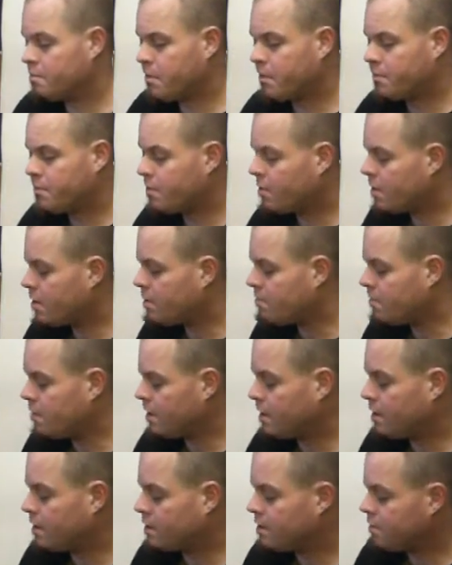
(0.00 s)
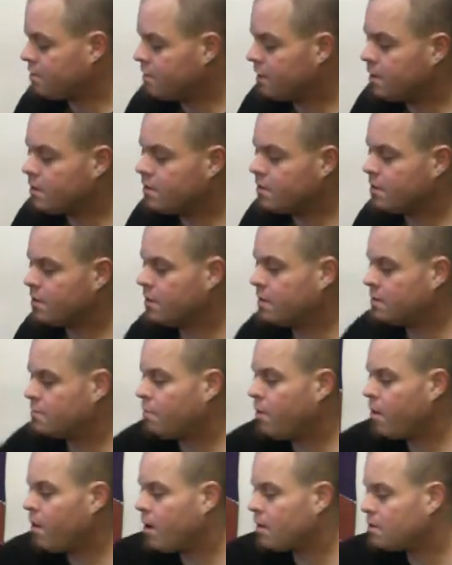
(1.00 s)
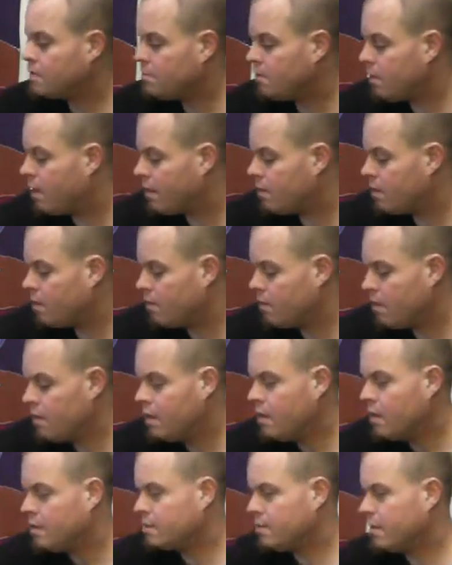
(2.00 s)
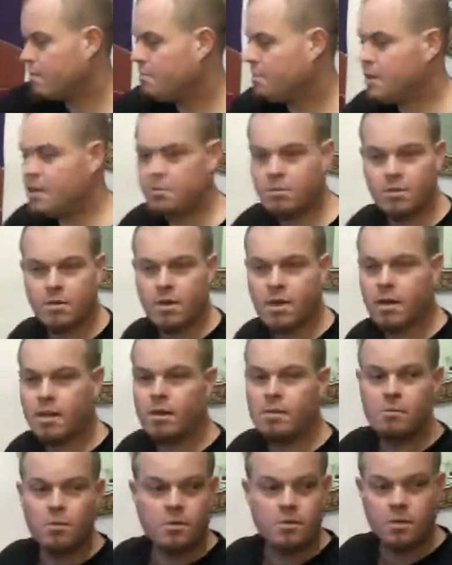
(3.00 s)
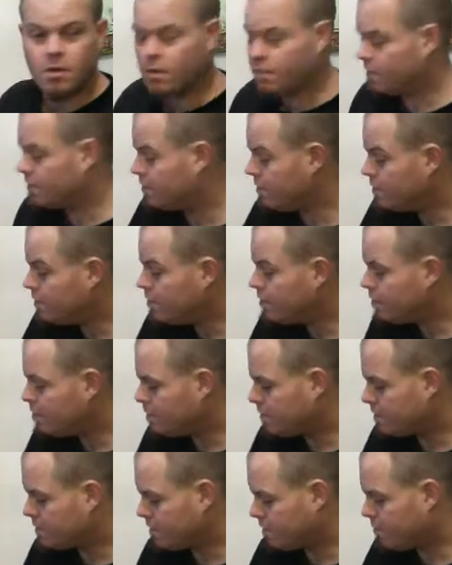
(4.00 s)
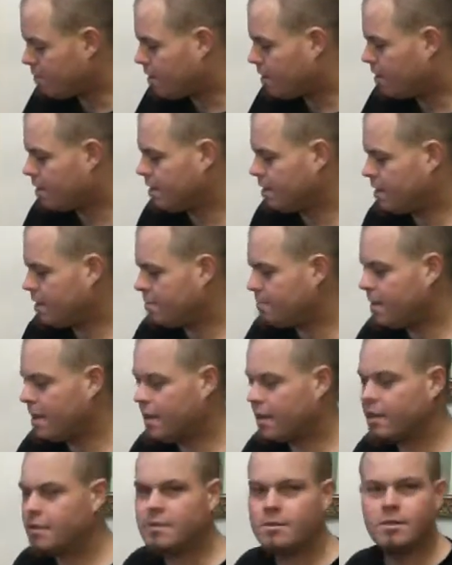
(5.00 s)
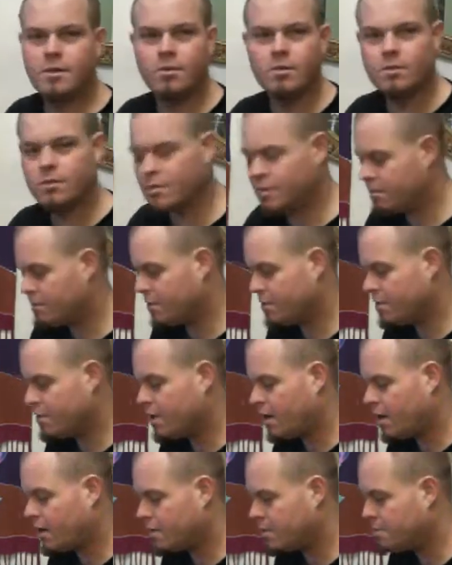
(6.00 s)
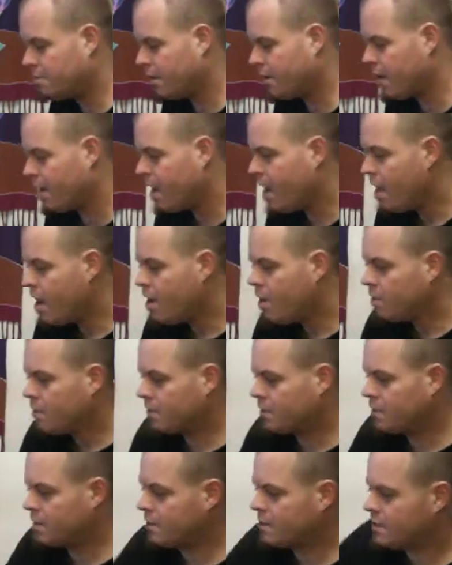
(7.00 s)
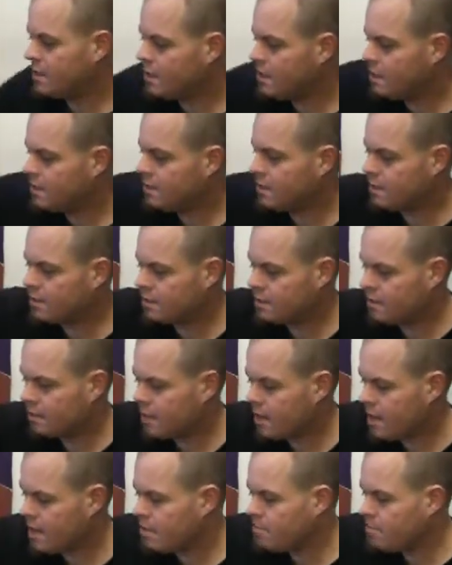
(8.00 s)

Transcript: preferably as filtered as possible. I know some people can almost overdo it with their water. They make it so supercharged. But with the seas, this is the